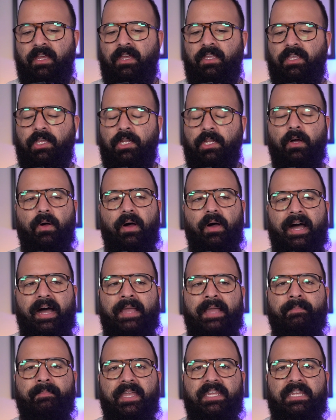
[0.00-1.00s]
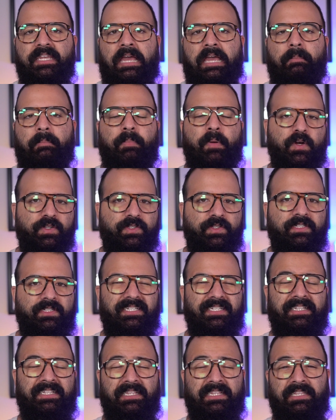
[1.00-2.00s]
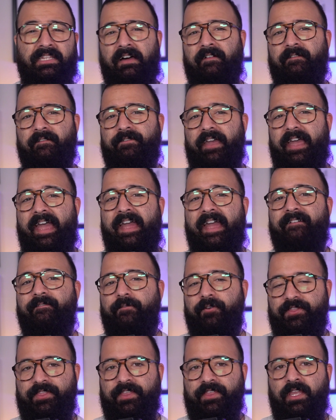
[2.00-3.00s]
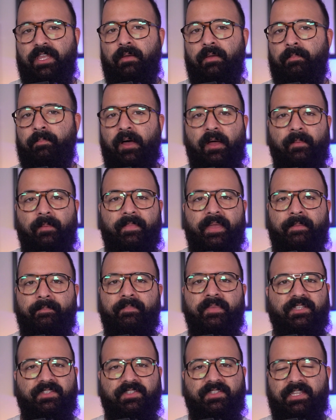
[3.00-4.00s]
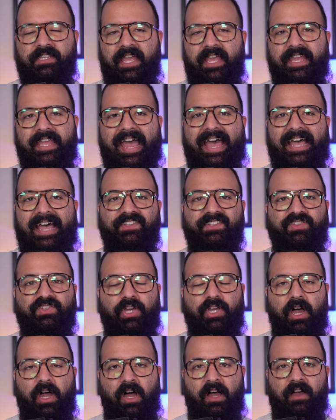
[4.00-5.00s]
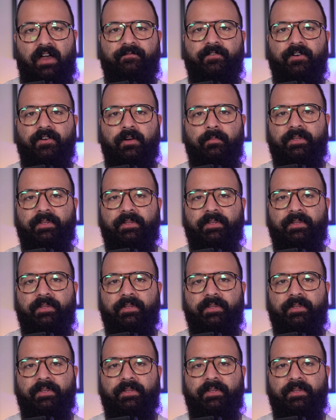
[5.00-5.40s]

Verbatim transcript: You know, I might not personally love everything Baume et Mercier has to offer,